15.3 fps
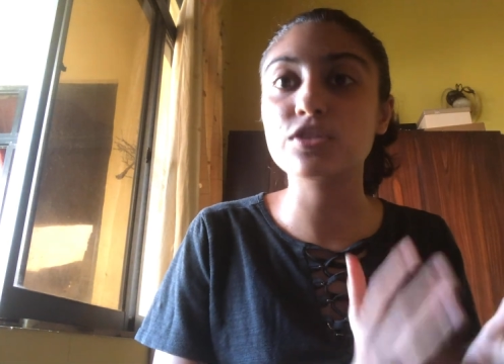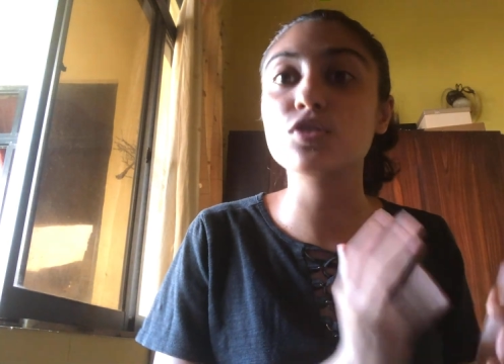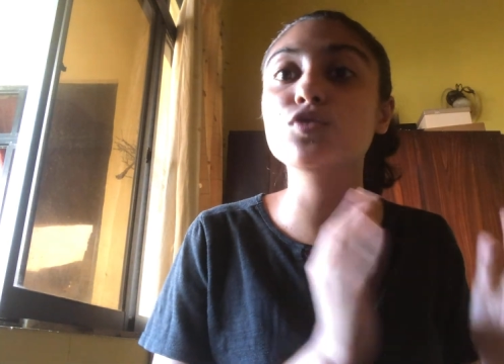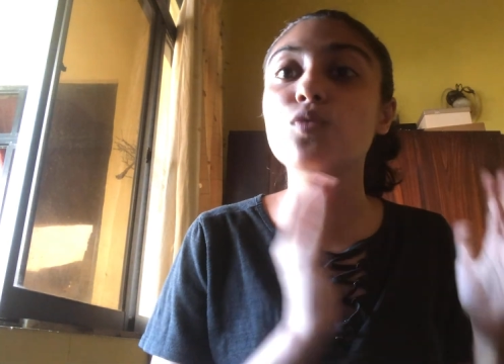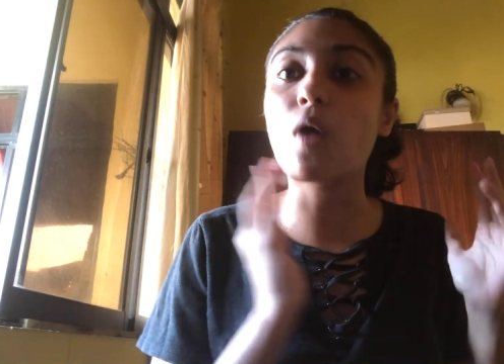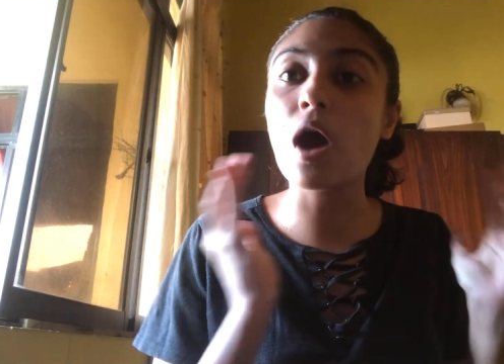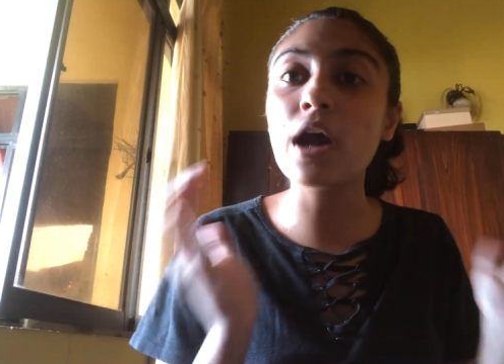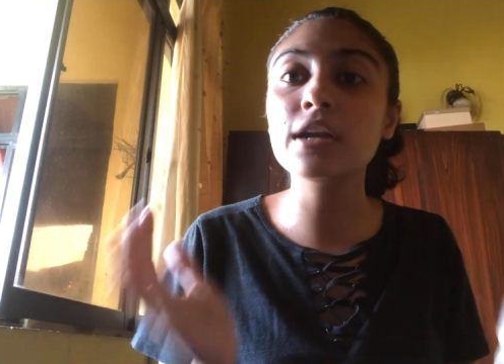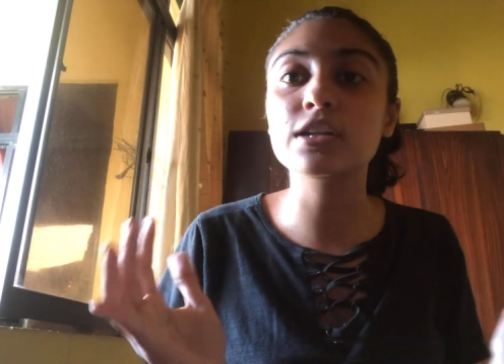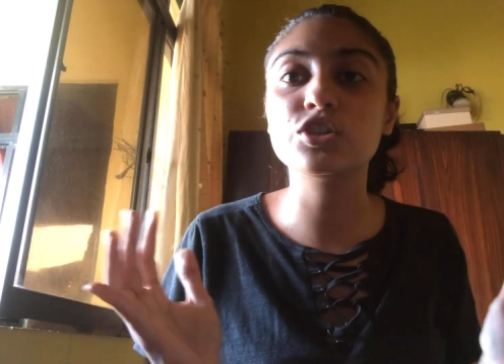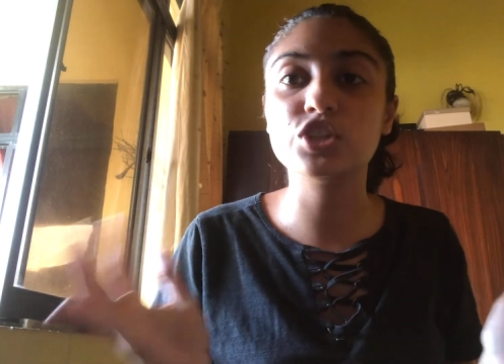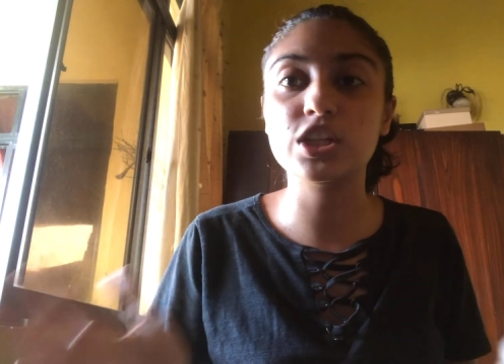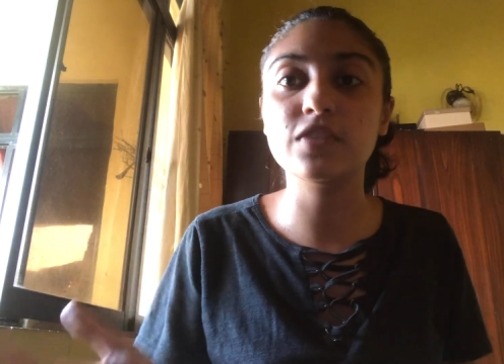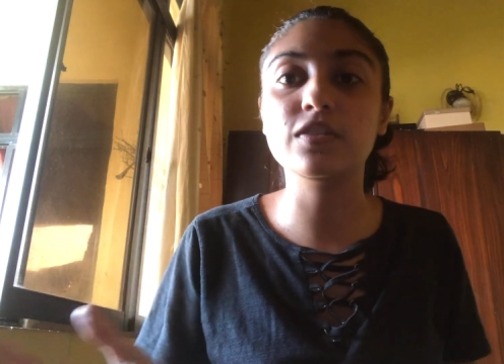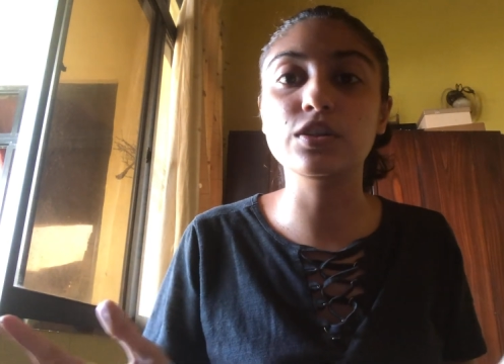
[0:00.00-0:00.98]
So you aren't
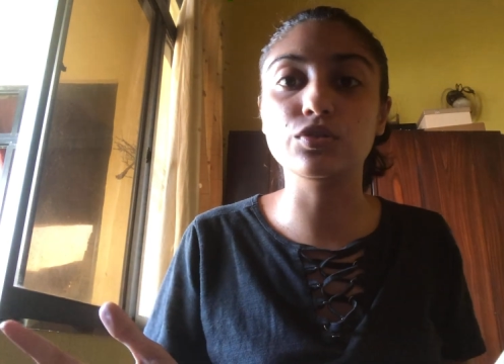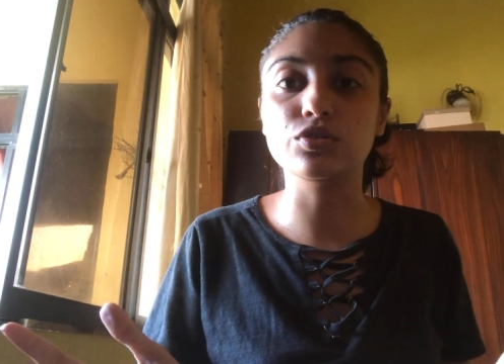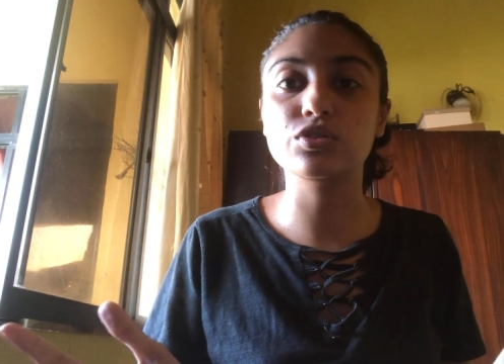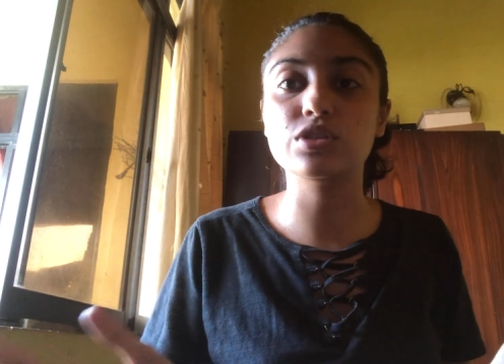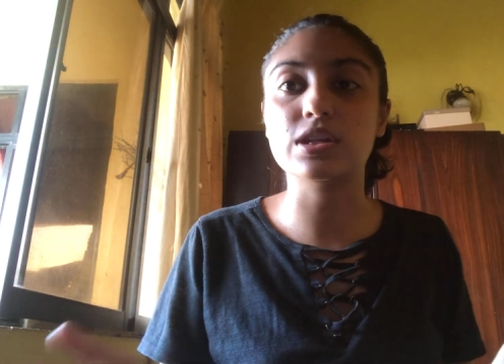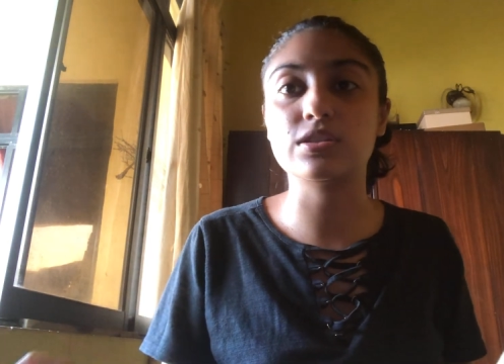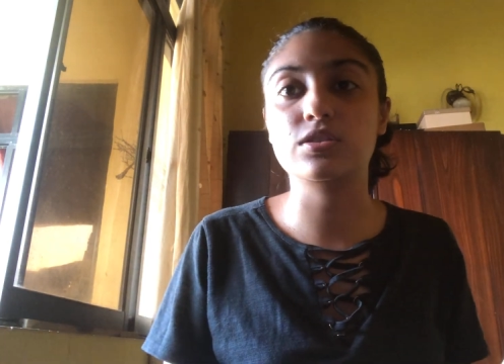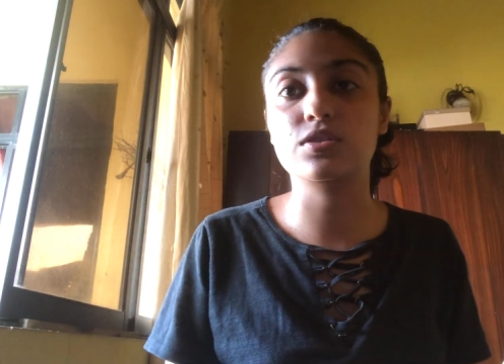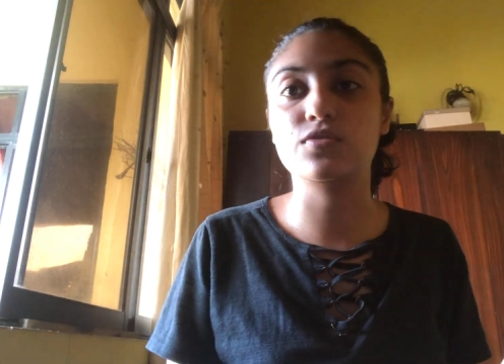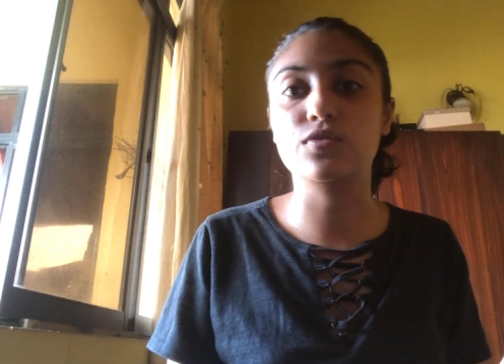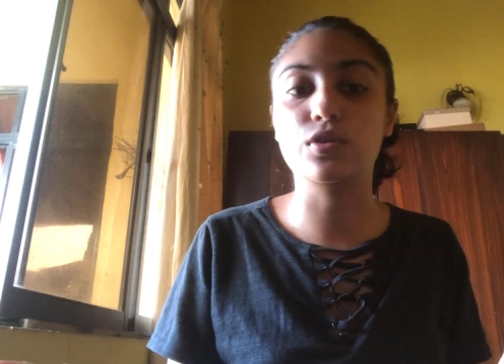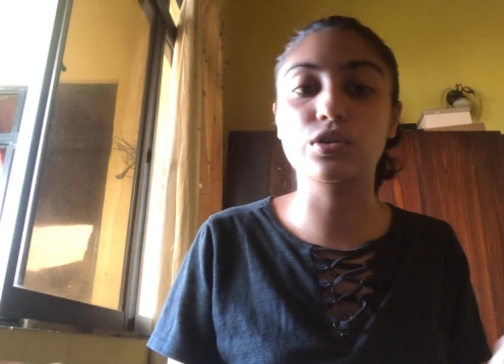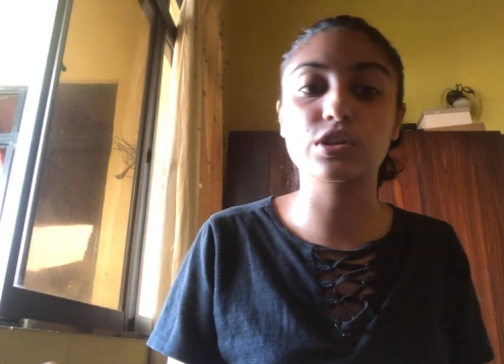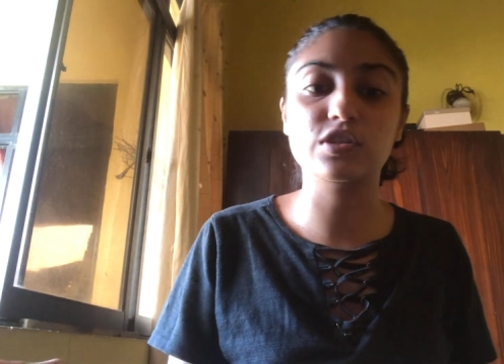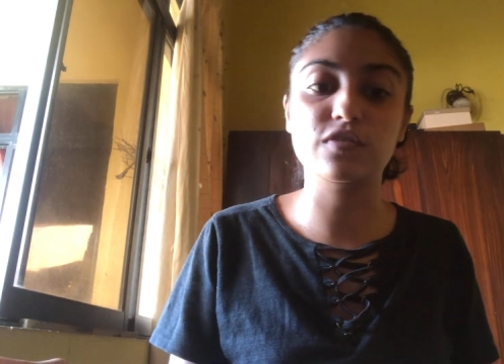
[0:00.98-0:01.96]
achieving good justice
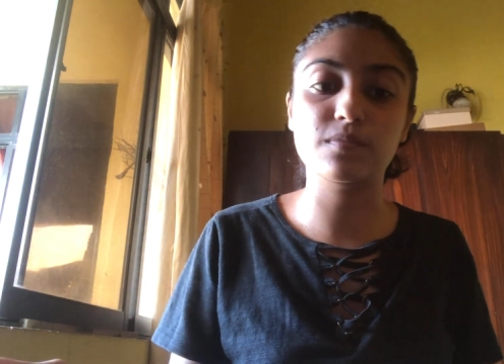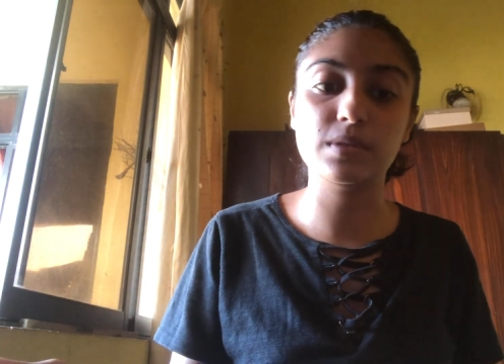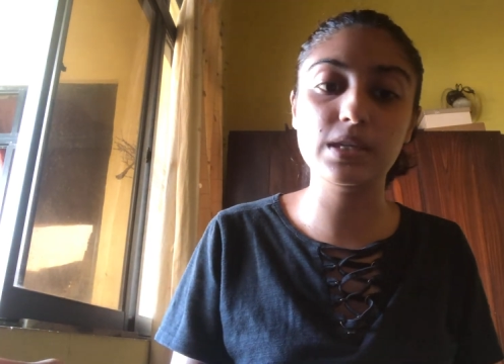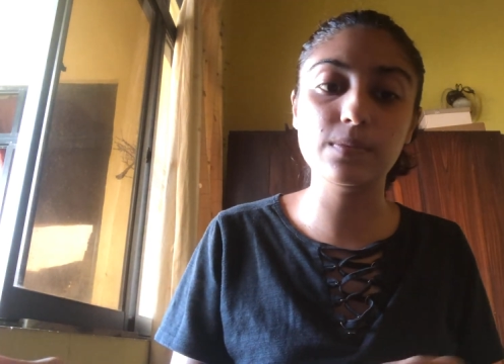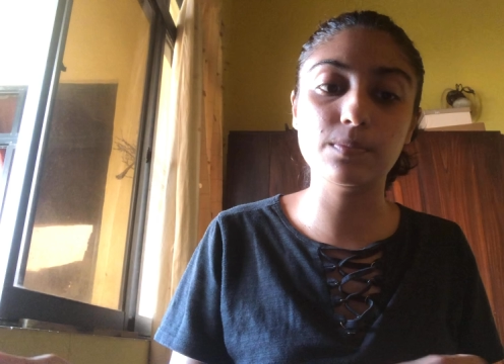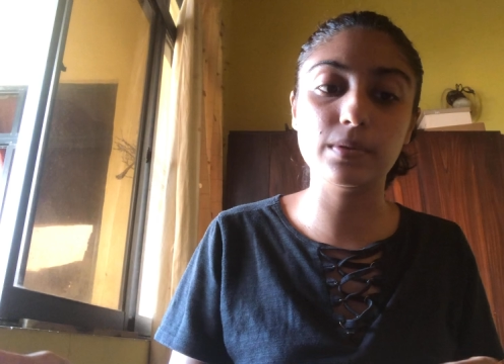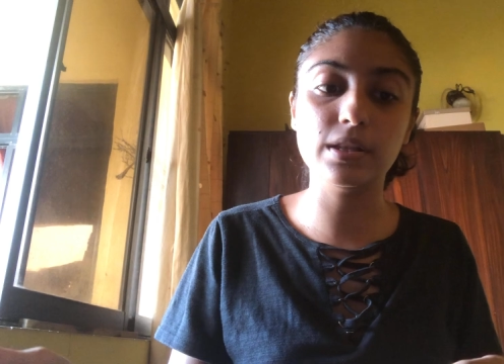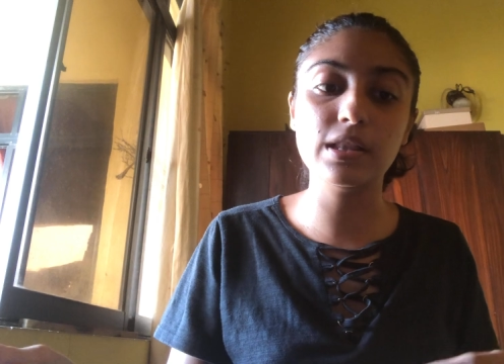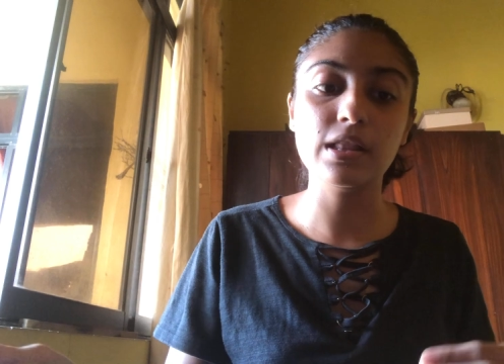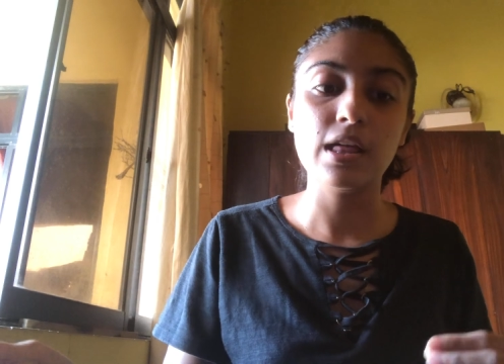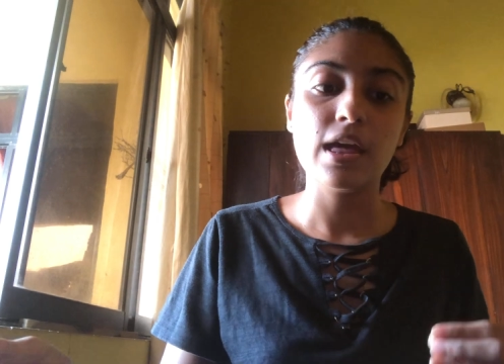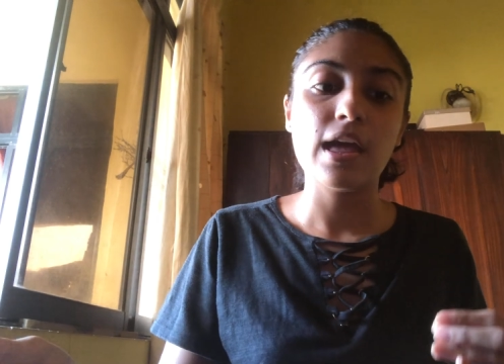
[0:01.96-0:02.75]
for a lot of people,